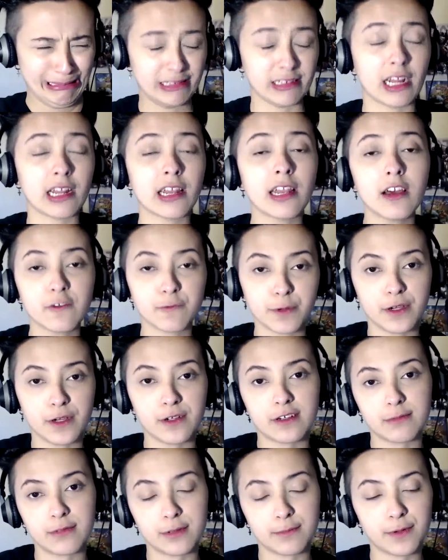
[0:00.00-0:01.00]
I love
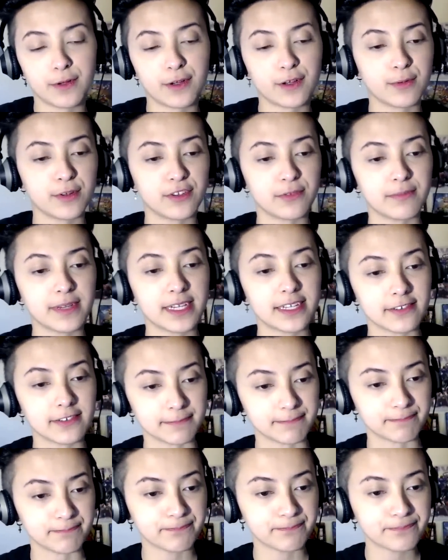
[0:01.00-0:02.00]
Pokemon. Pokemon's
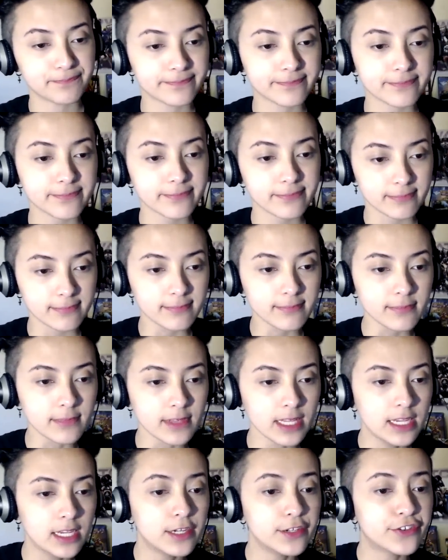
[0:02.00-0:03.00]
amazing.
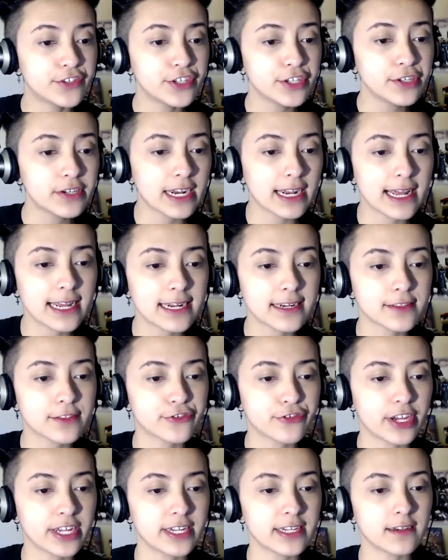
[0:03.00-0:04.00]
Do you collect the
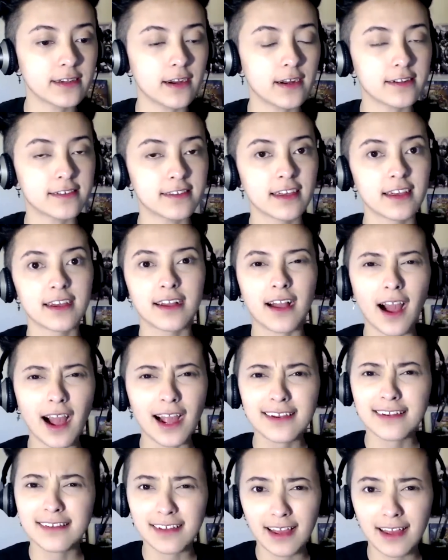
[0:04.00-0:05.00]
trading cards?
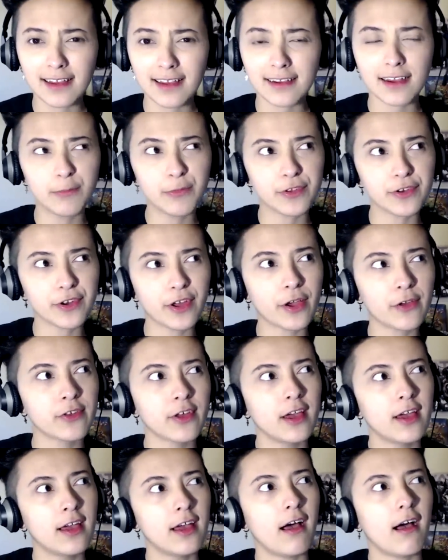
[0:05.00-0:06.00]
Kinda, yeah. It comes and goes.
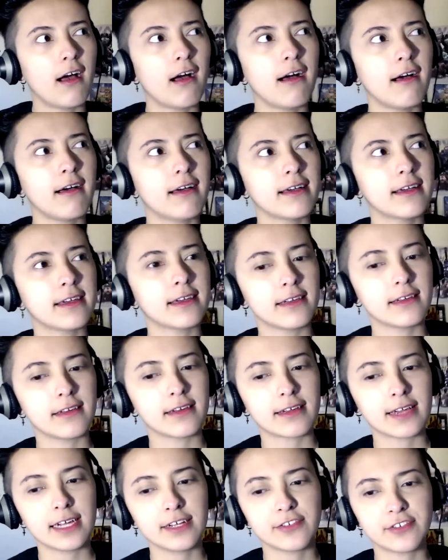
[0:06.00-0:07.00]
I
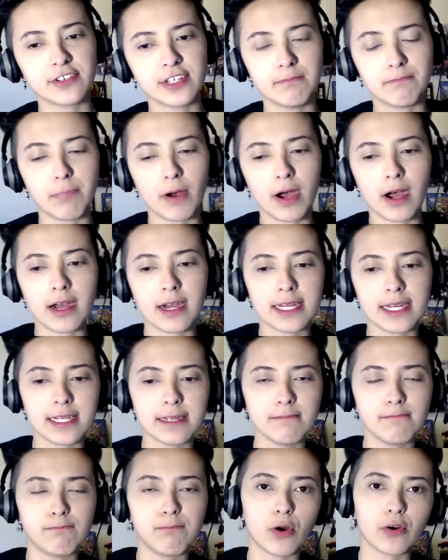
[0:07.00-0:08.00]
occasionally
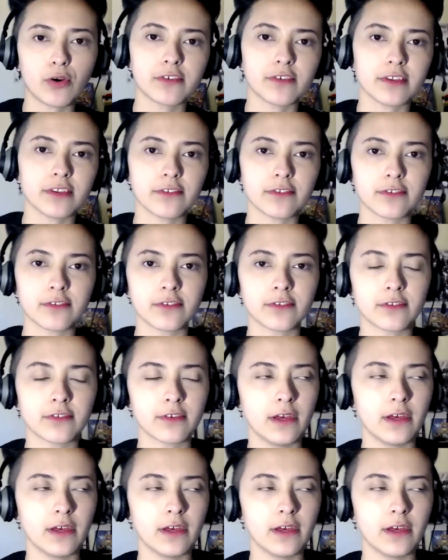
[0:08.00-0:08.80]
buy boxes.